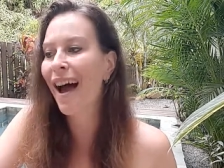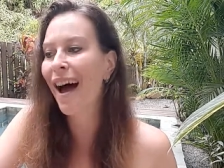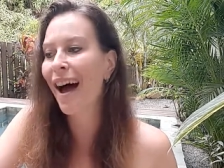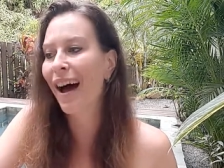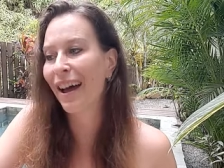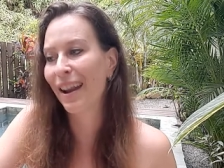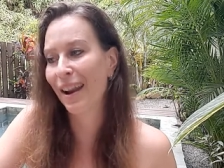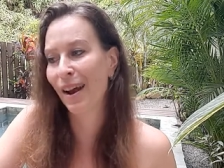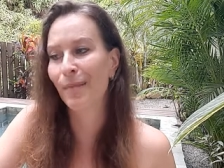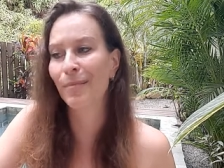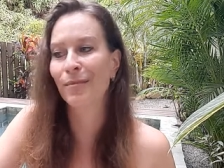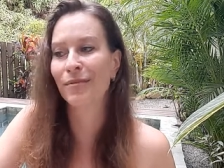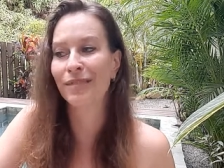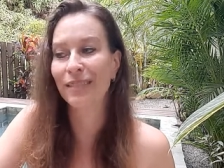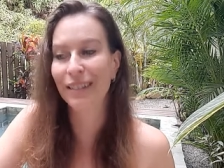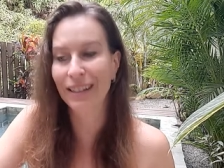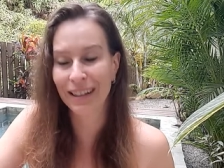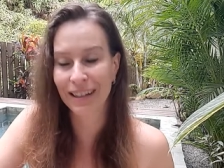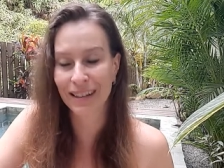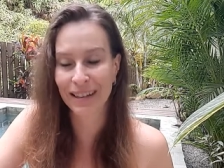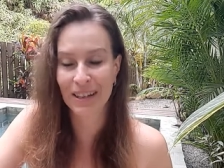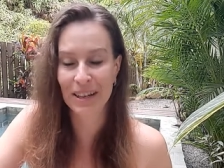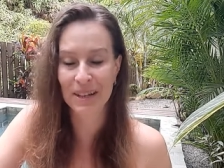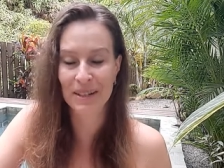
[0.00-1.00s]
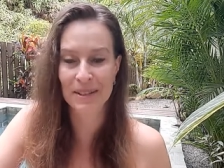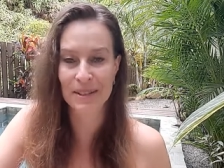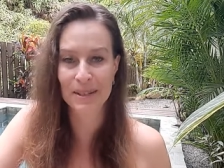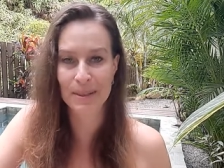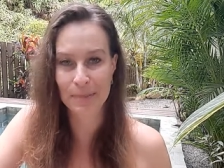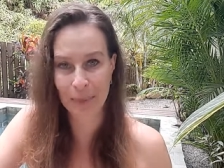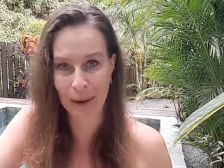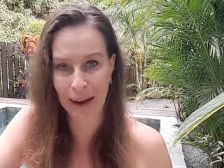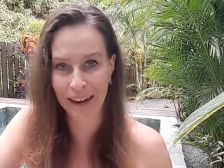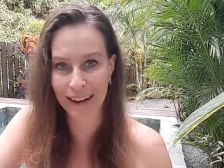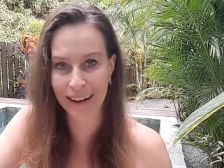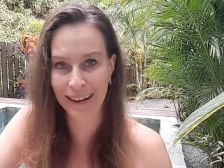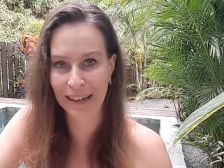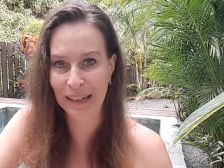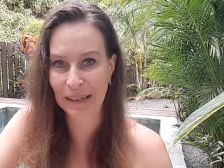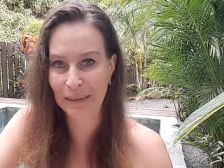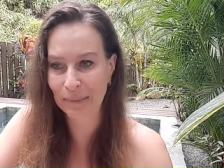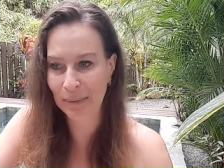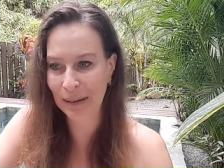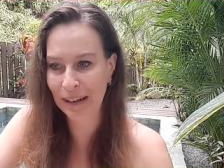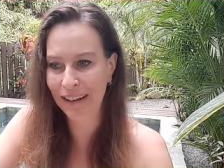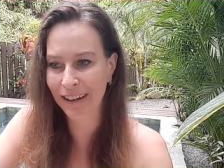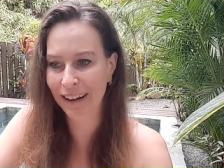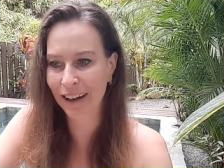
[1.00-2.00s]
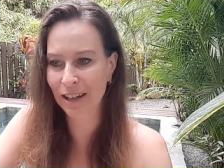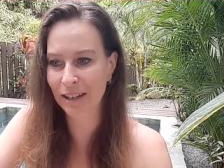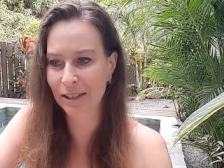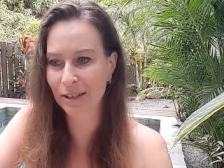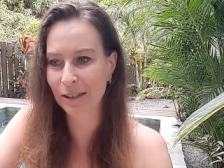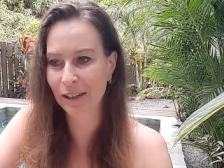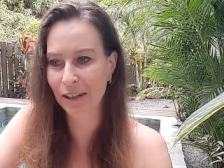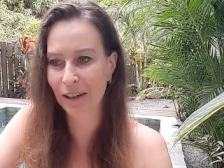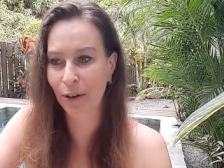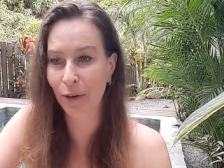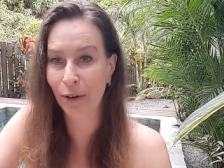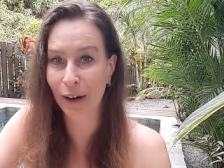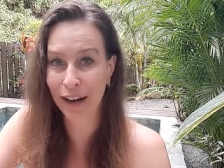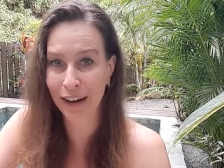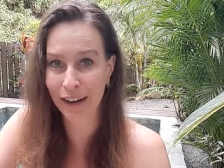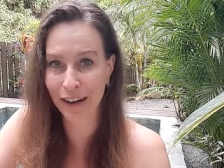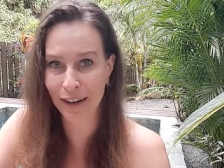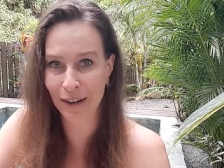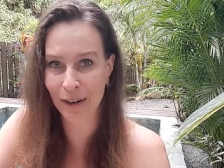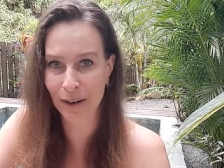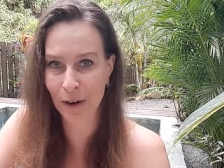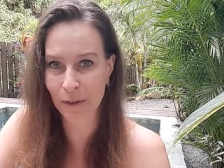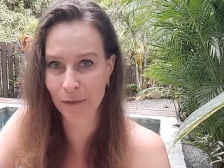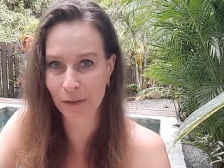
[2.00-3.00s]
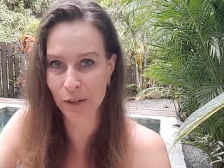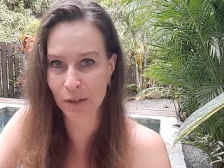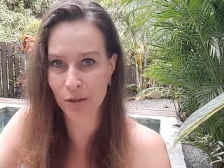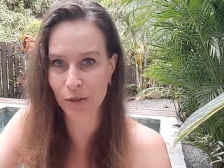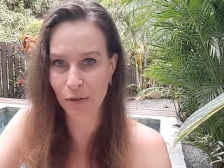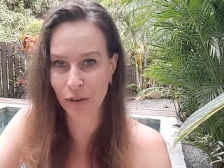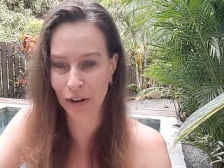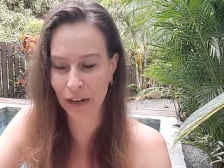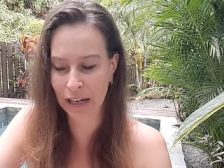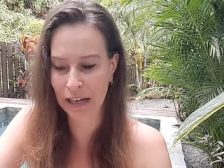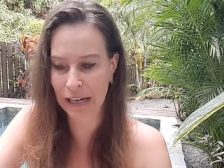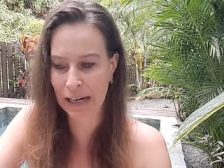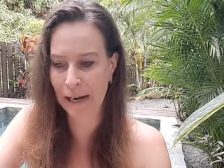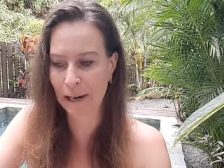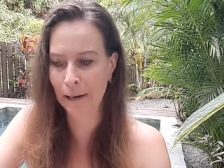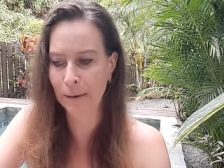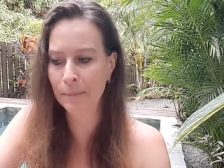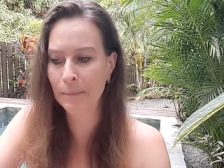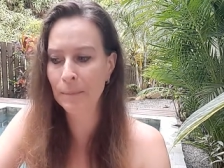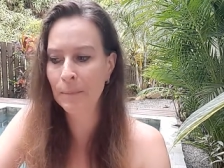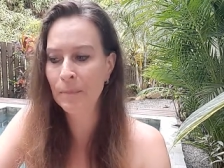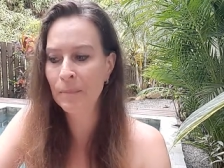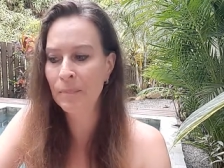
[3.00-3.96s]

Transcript: and I'm really inspired because the creator of the training